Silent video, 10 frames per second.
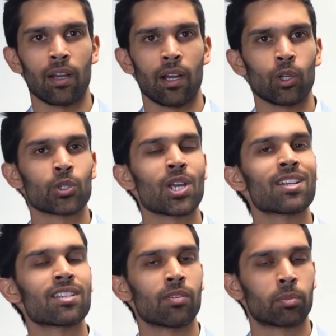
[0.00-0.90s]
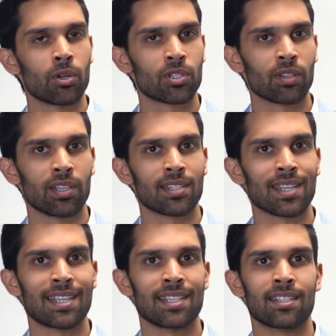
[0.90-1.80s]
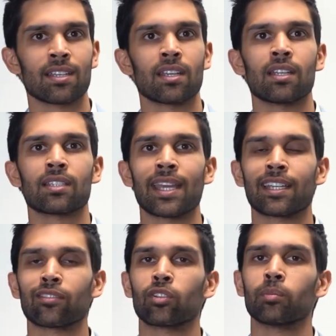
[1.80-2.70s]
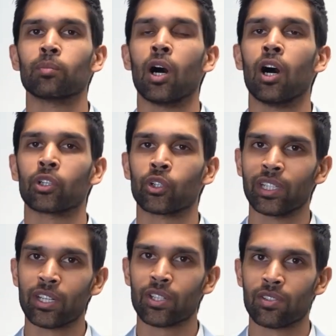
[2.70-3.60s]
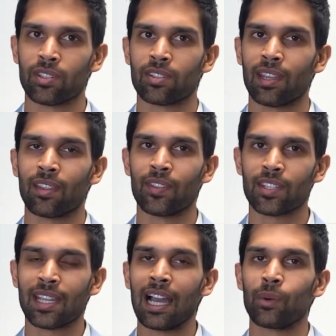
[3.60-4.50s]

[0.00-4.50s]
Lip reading: An alternative approach to this is take it from our traditions and say, this is how